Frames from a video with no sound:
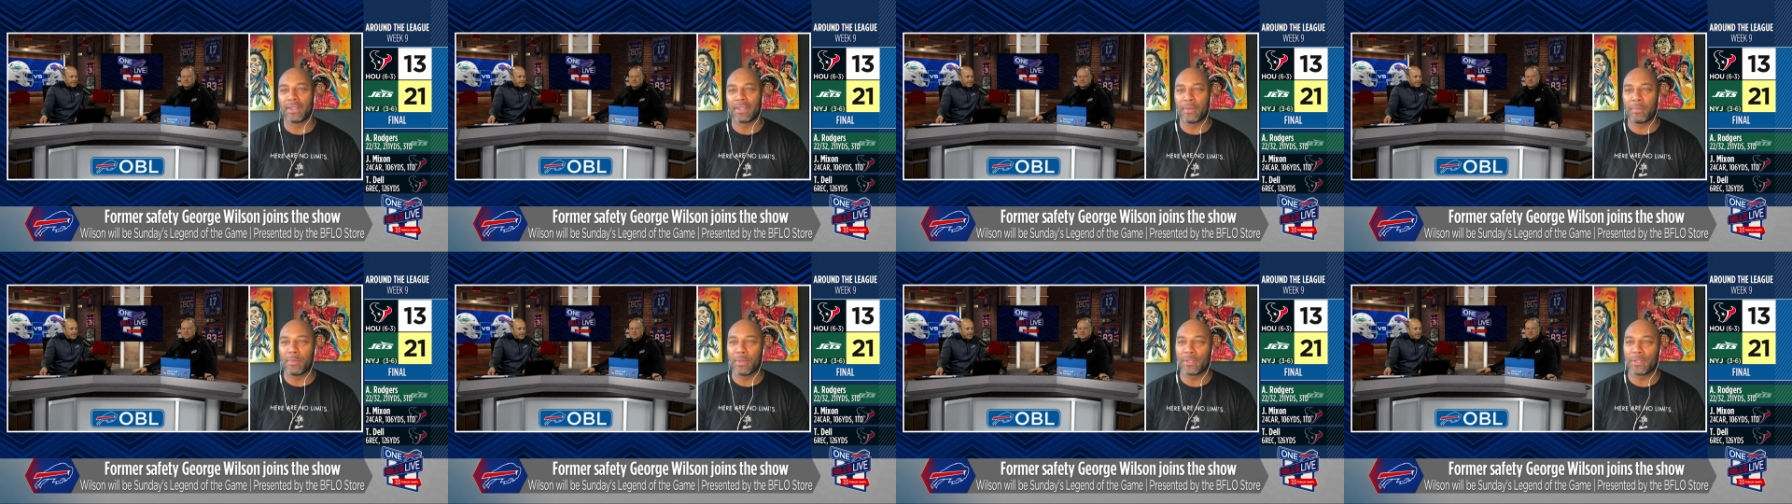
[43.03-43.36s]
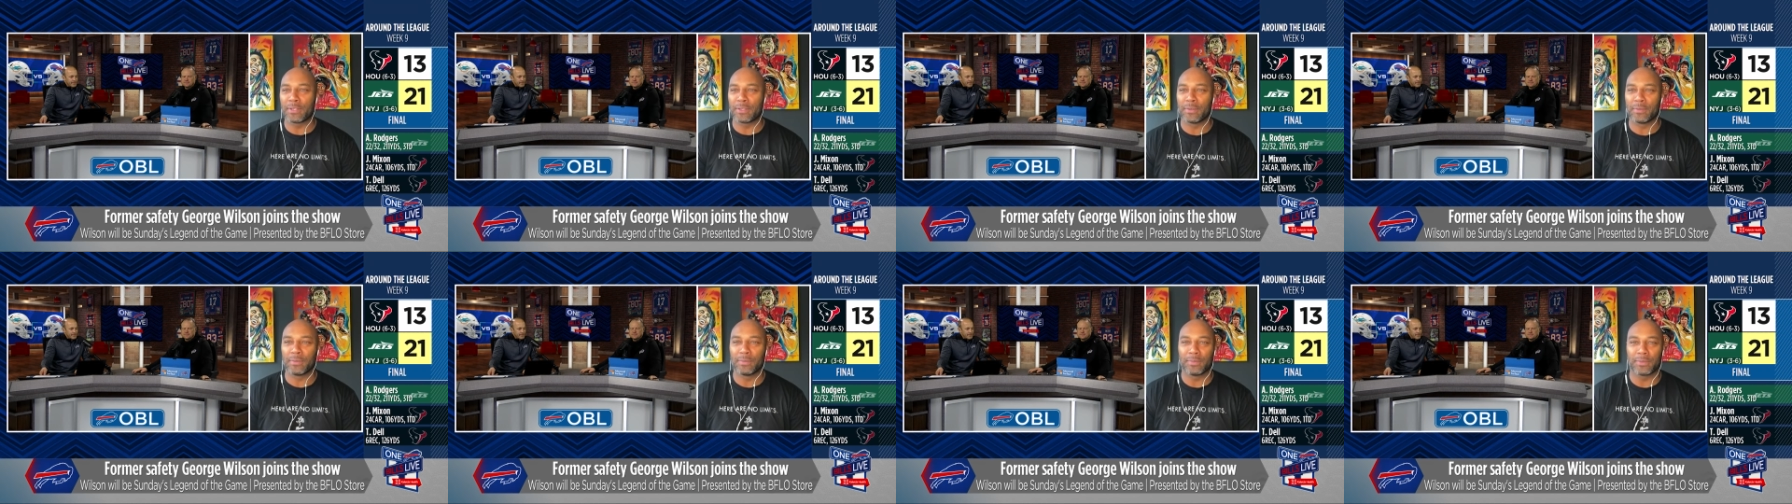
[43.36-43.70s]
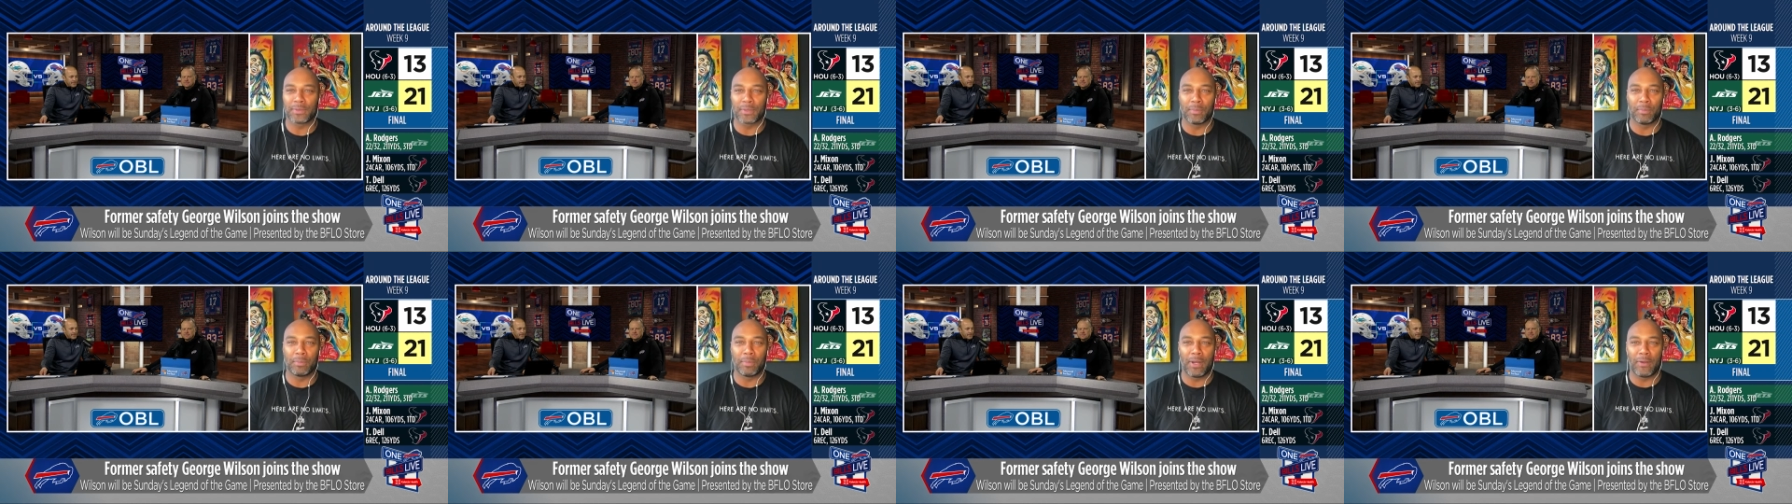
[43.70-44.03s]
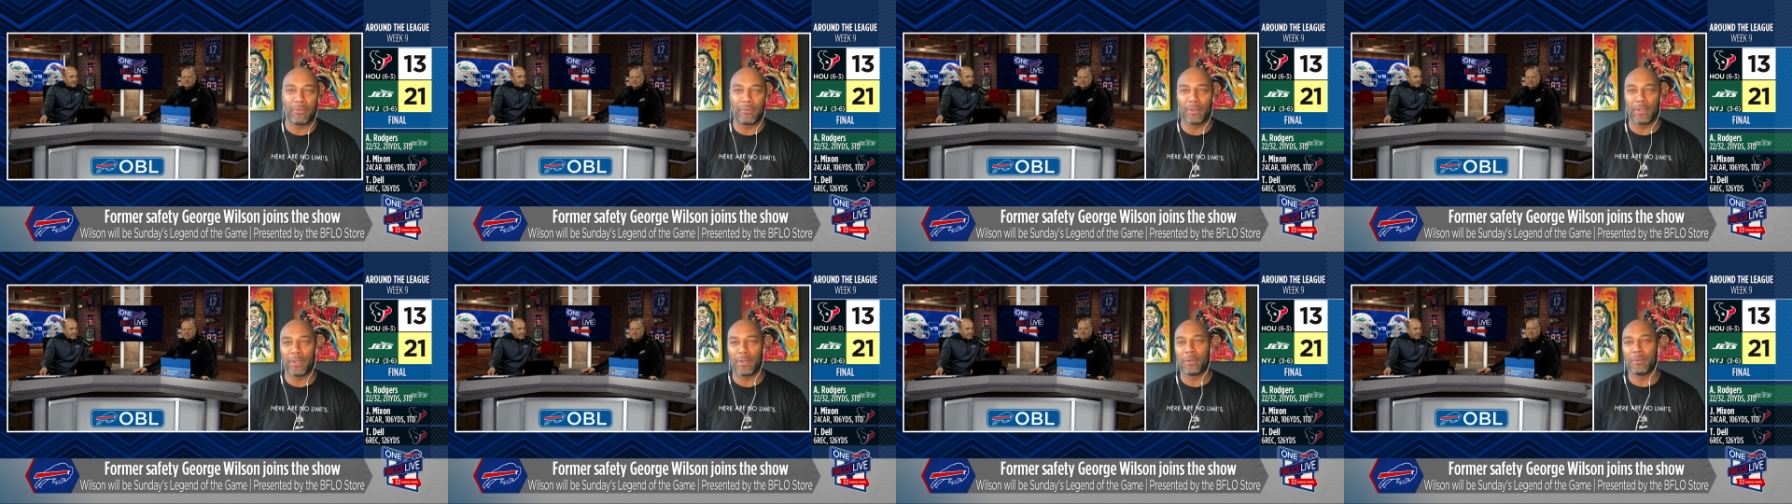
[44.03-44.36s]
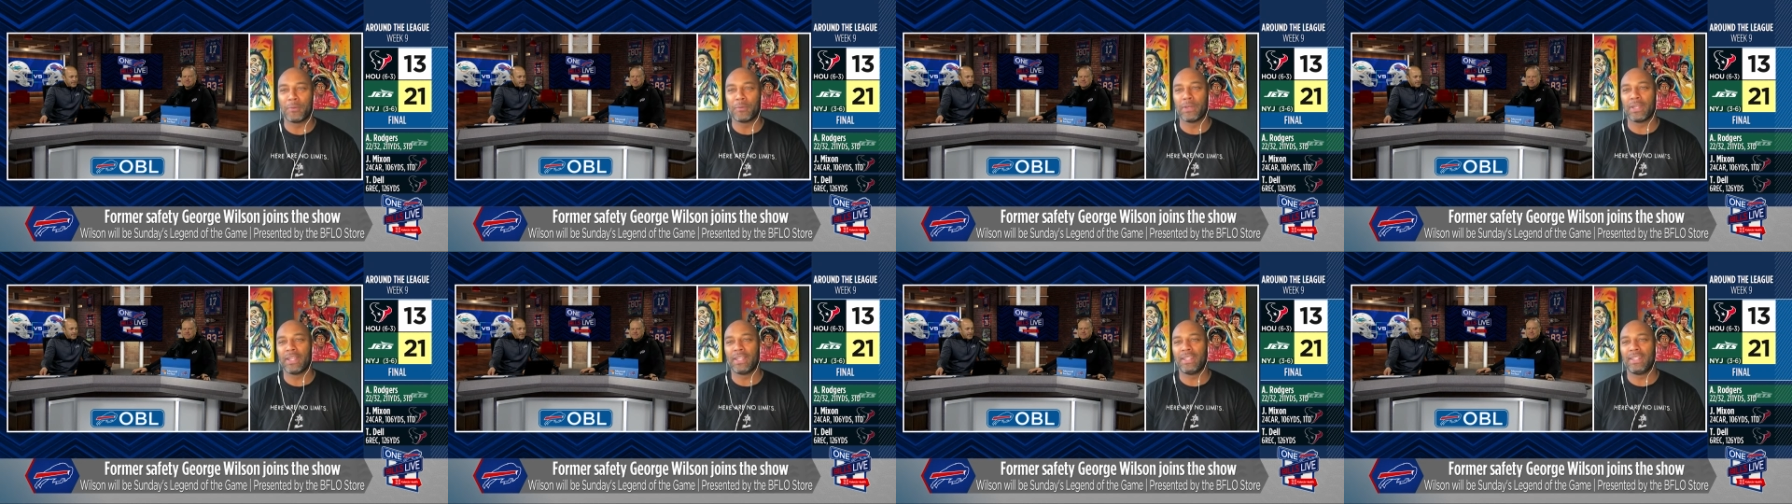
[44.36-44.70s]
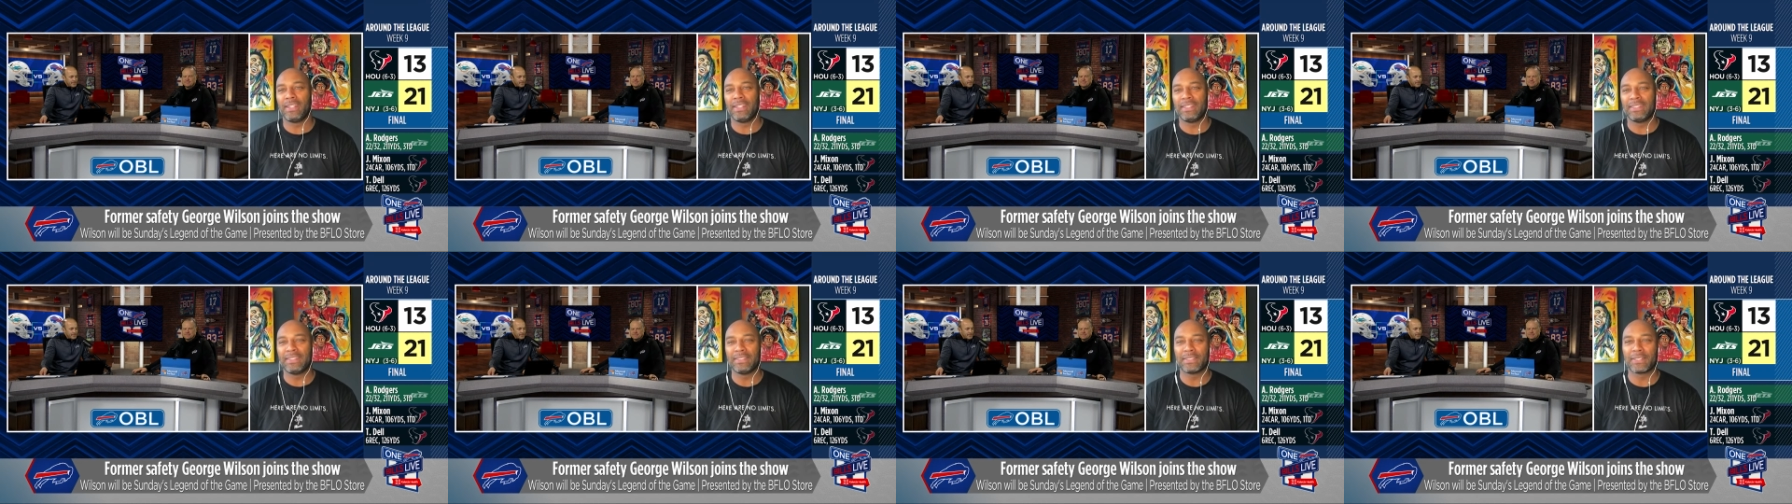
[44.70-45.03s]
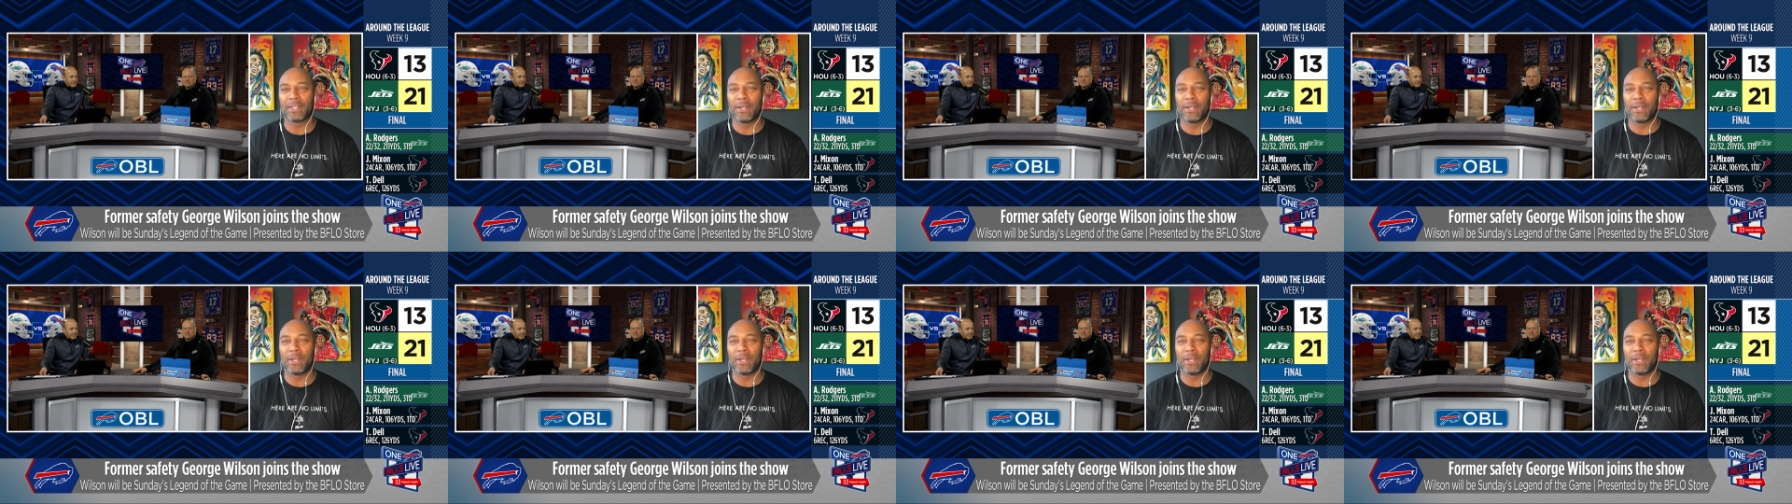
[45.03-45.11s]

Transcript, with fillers: give me some some buffalo wings,